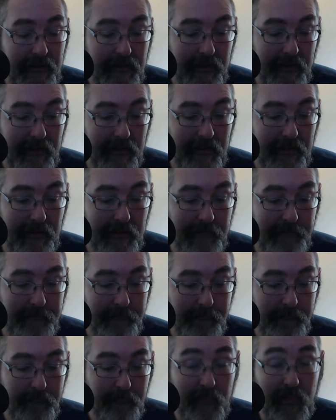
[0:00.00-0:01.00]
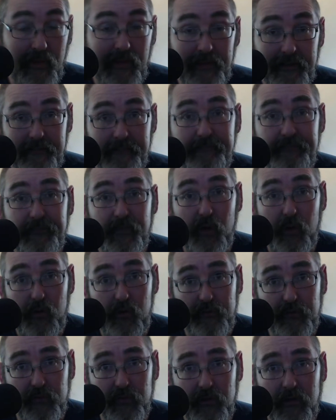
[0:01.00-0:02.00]
But
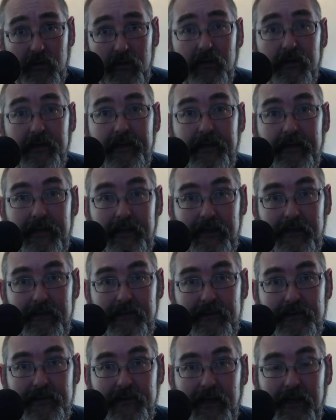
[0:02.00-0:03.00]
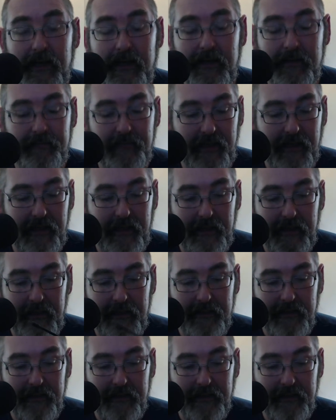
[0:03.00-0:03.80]
overall, it did its job, and